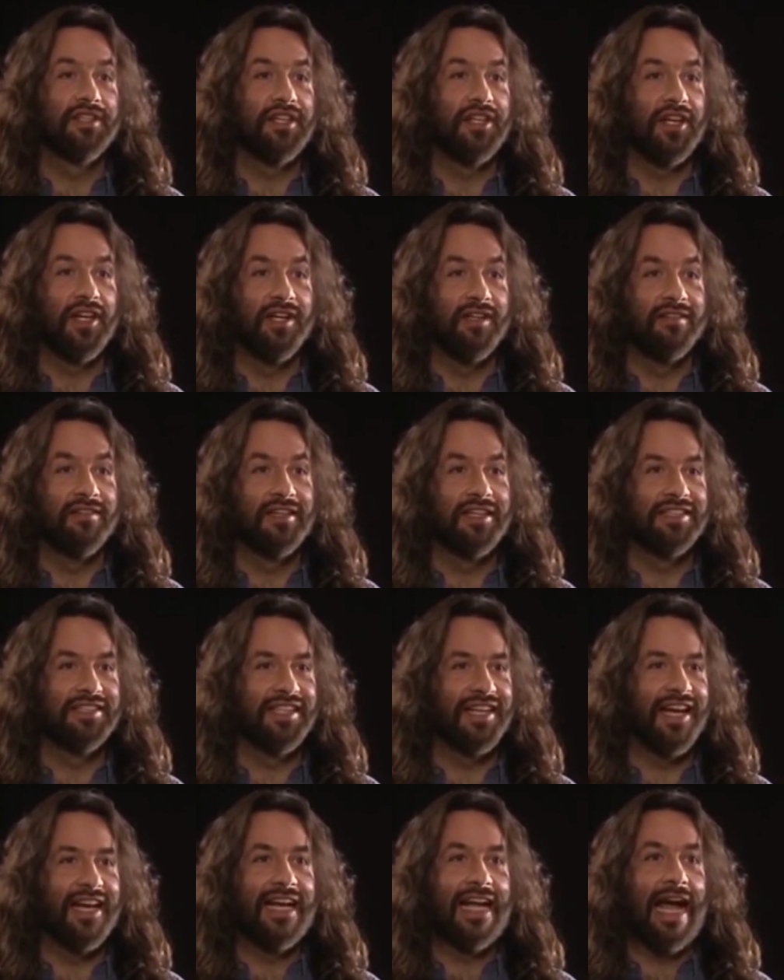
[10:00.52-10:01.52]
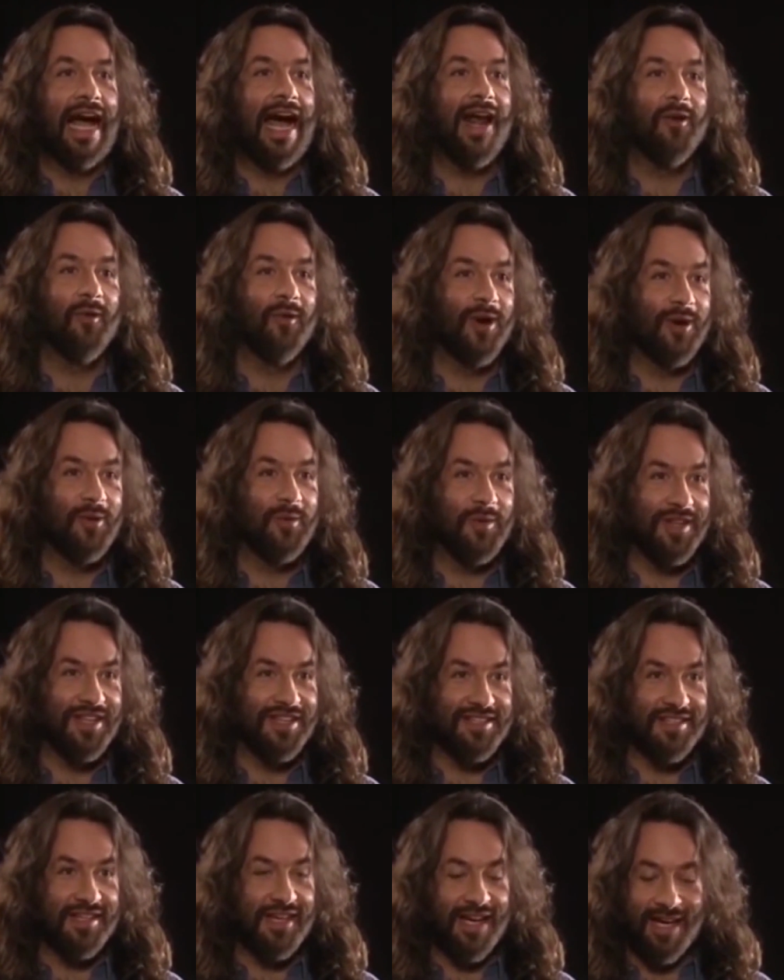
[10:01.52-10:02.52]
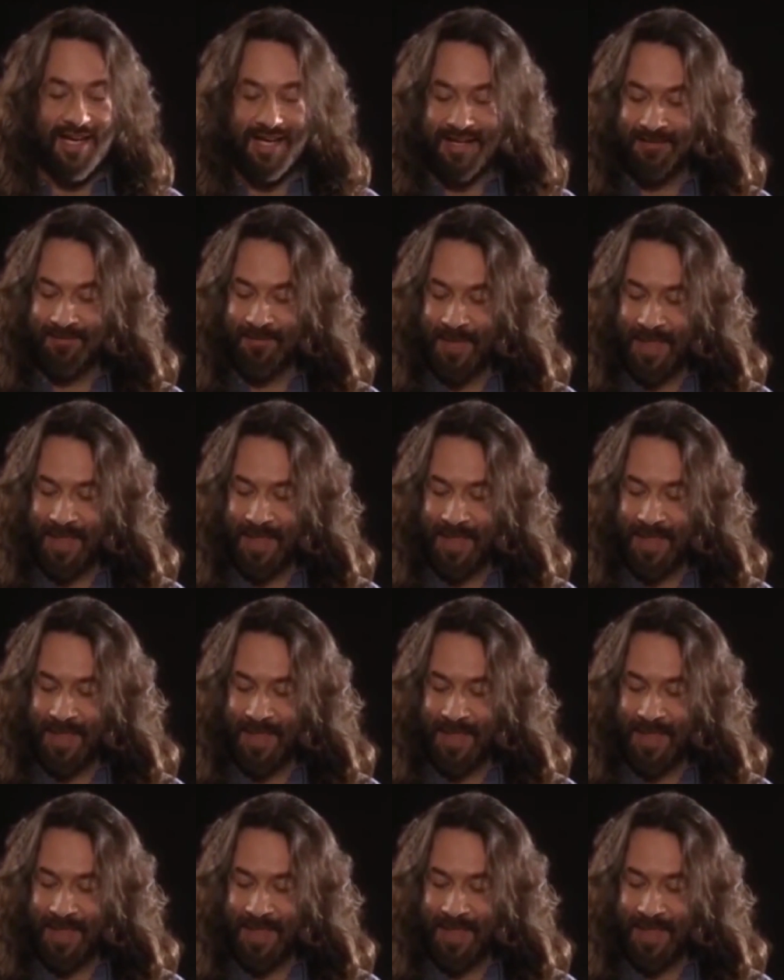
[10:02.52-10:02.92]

You know, I said, I gotta work with this guy.